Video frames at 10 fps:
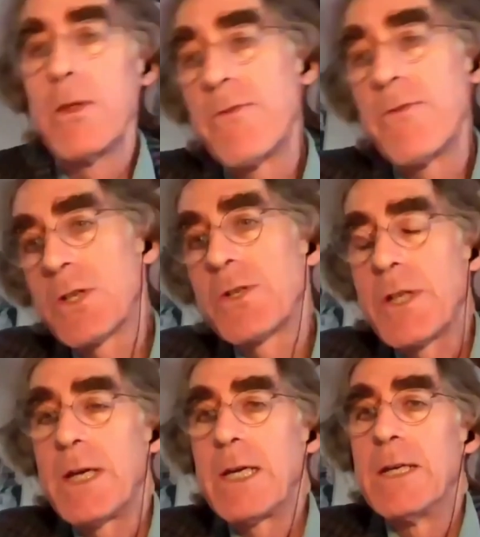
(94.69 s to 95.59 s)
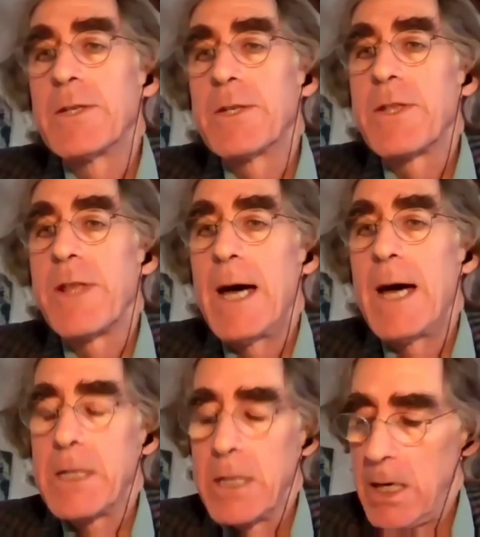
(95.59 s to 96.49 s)
The first thing is
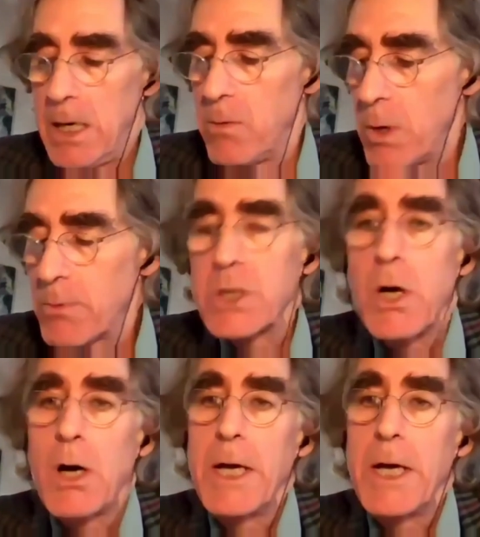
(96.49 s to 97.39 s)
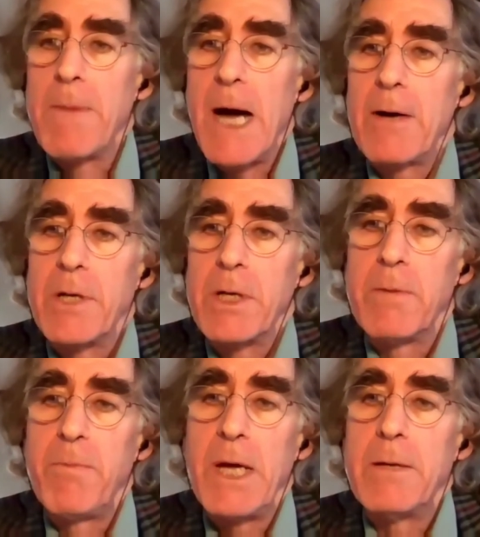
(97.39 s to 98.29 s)
that when we're talking about
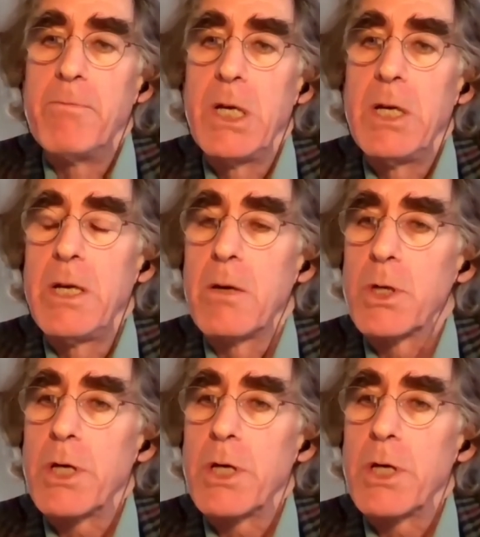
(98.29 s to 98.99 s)
independent media,